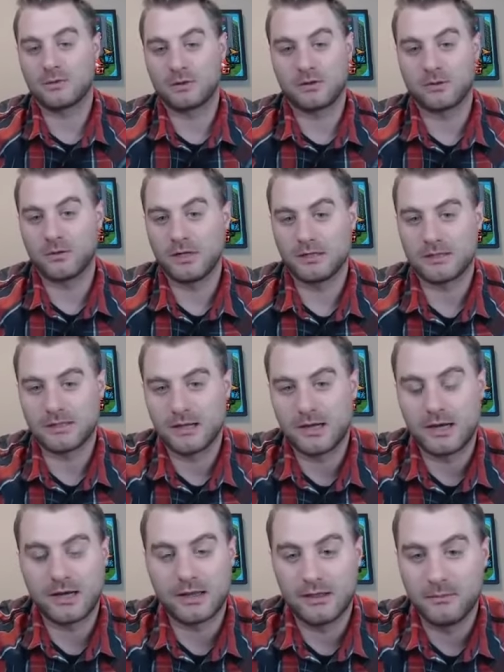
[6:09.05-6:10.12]
what creates
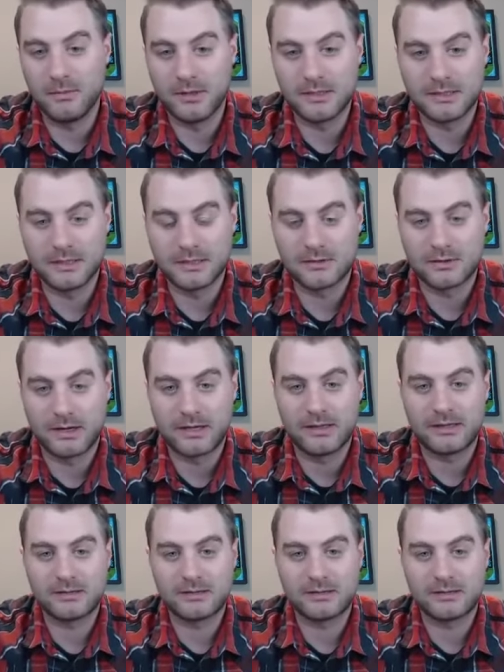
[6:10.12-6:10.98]
the the business, right?